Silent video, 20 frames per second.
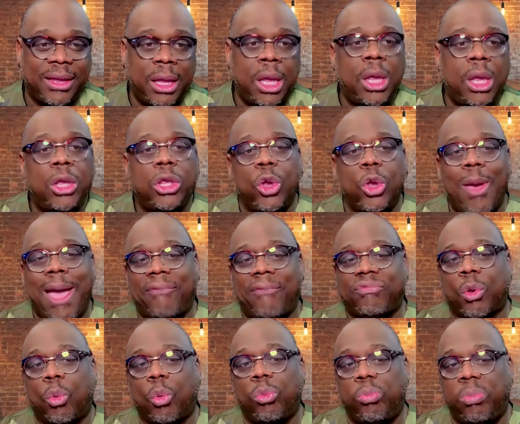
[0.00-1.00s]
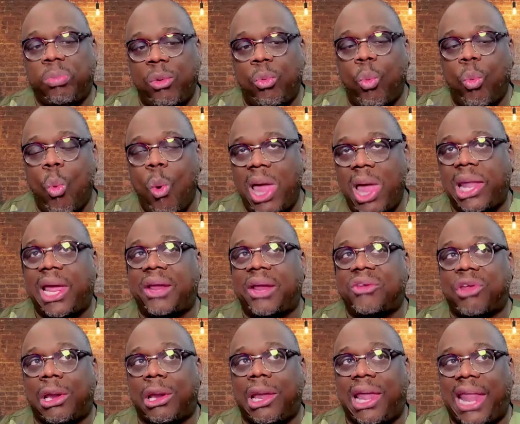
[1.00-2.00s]
You have to be willing
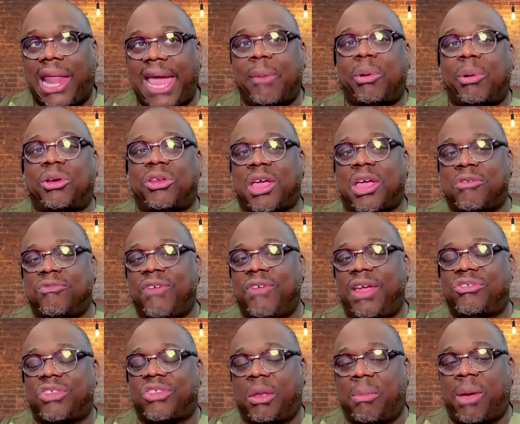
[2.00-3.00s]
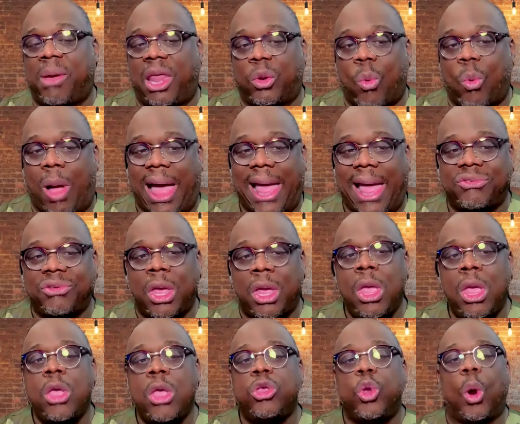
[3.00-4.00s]
to labor to convince them otherwise.
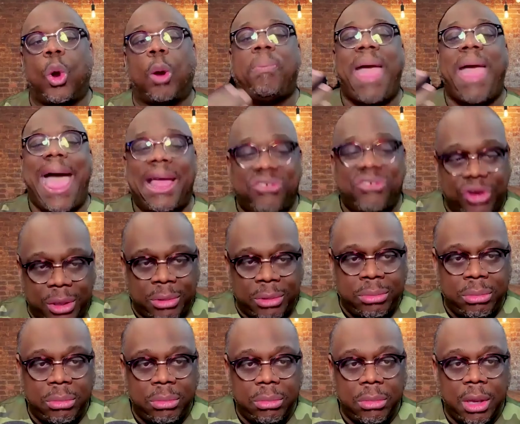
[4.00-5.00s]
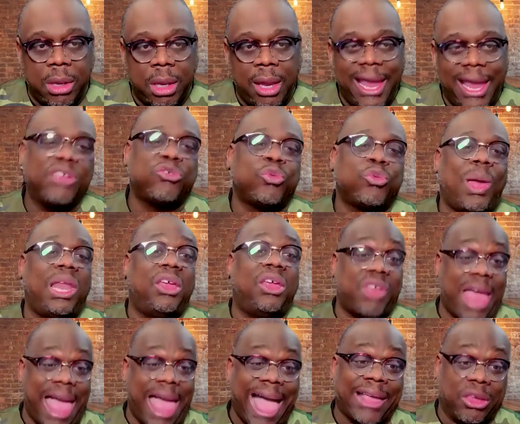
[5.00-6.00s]
Your passion as well as
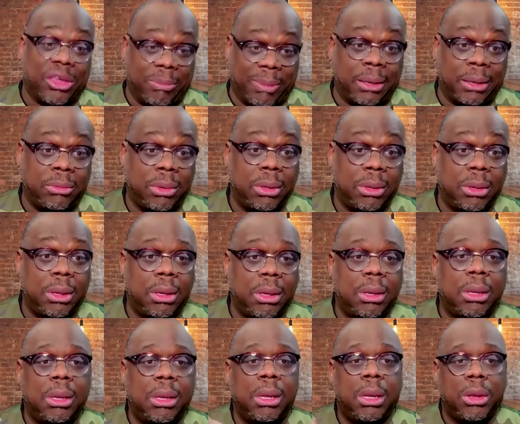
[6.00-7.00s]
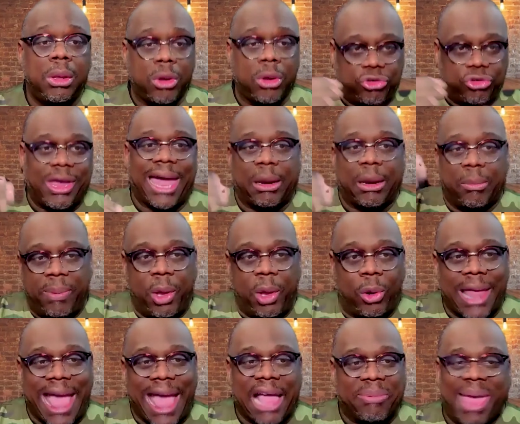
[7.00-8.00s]
acumen, because you got to build
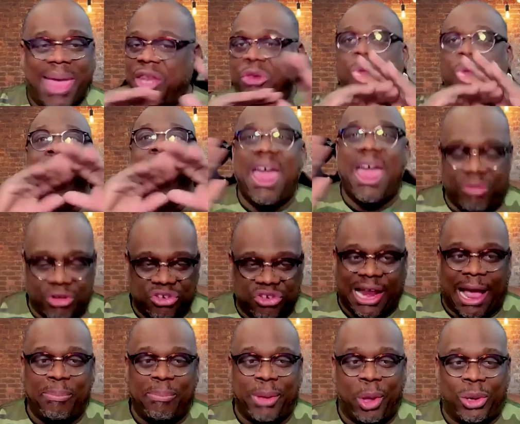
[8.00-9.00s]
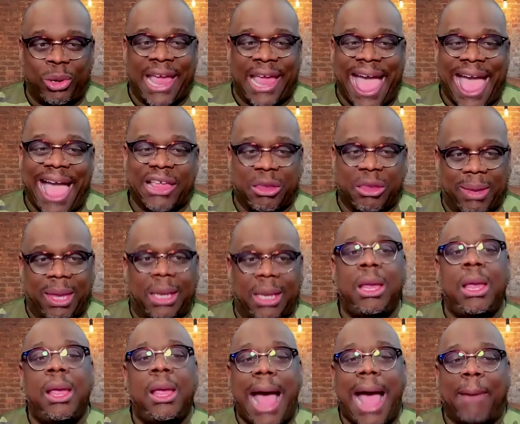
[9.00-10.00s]
acumen, and you never stop building acumen.
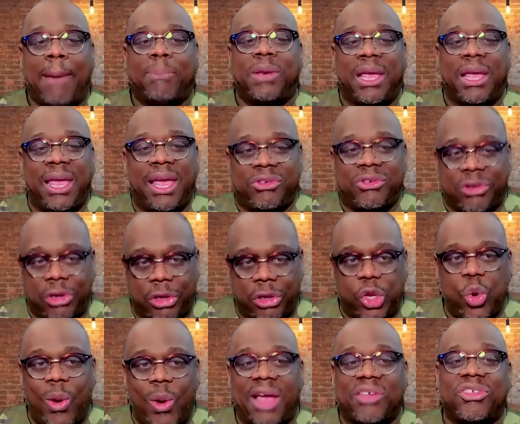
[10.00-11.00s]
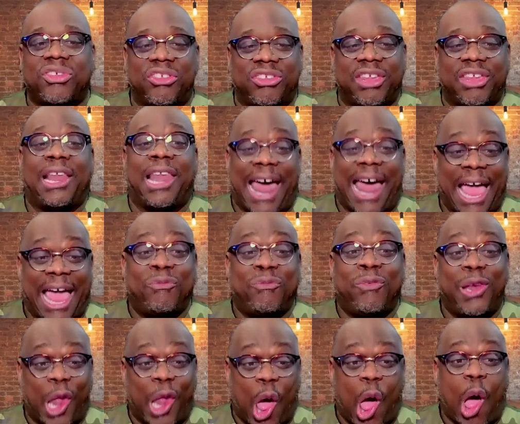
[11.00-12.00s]
Opting into UX is a
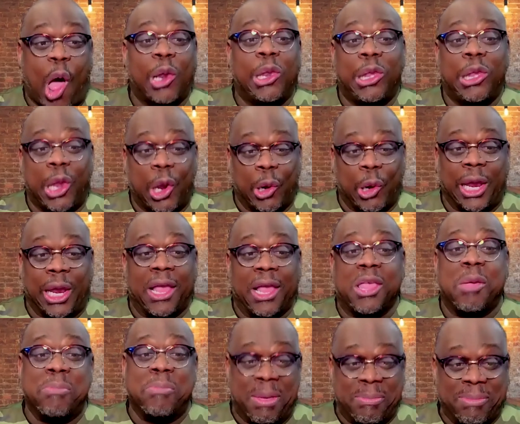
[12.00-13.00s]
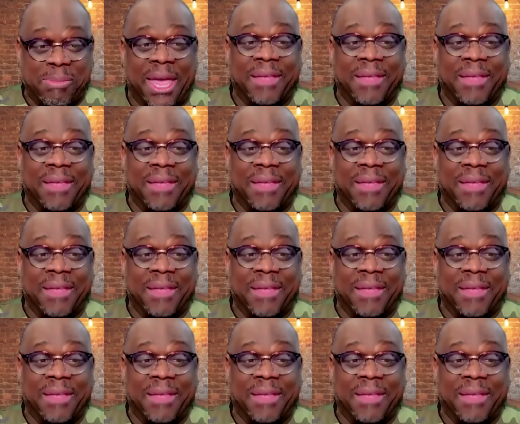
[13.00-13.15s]
lifelong learning commitment.